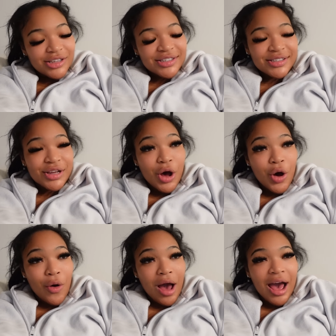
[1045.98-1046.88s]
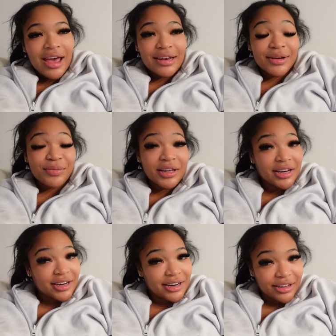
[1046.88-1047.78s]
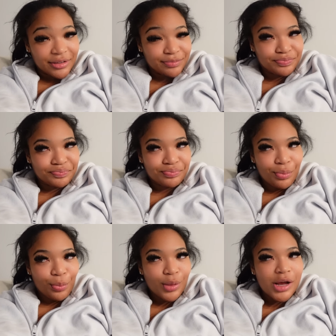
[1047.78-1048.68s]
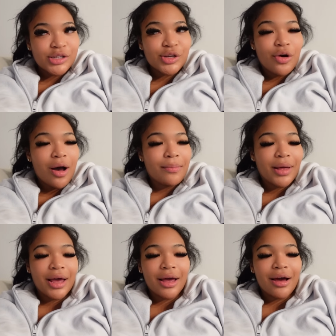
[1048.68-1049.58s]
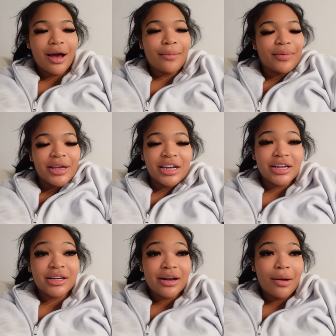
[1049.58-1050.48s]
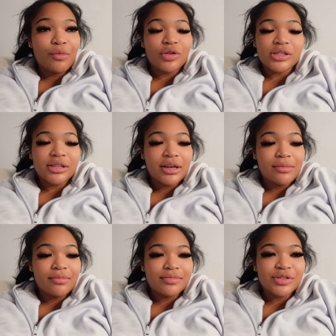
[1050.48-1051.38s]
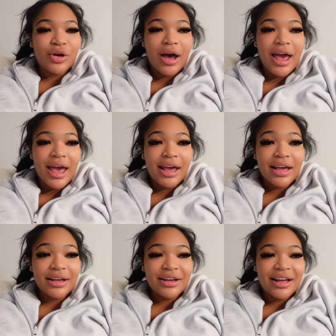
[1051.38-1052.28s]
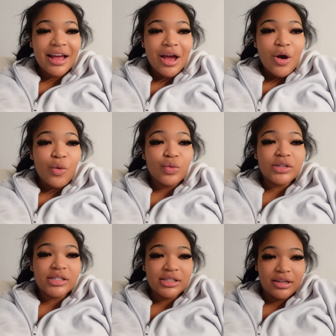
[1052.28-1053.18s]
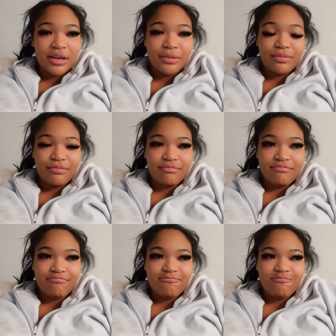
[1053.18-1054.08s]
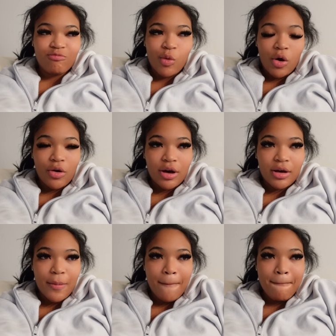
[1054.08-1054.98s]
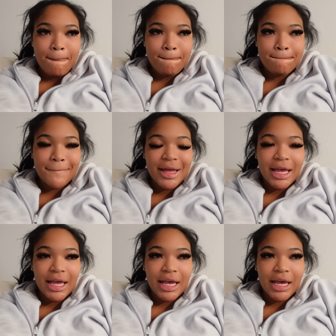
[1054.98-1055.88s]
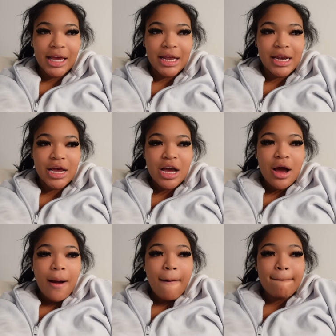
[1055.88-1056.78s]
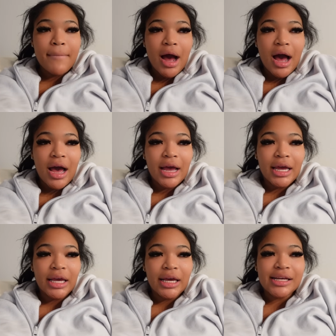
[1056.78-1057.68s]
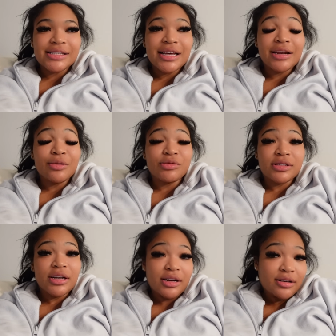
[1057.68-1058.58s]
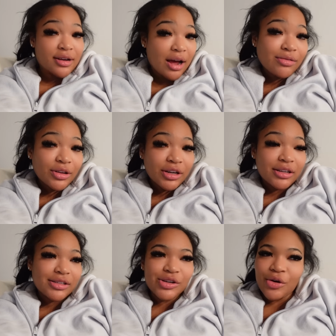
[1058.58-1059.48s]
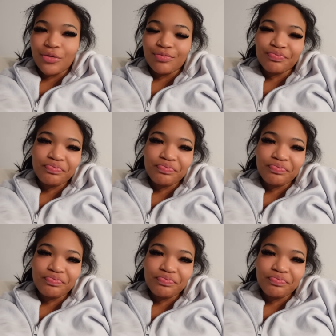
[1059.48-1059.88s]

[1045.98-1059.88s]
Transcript: So I end up getting it done so I'm like, I'm eating, I'm going to sleep. So I ate, went to sleep, woke up, and my it said it was done downloading. So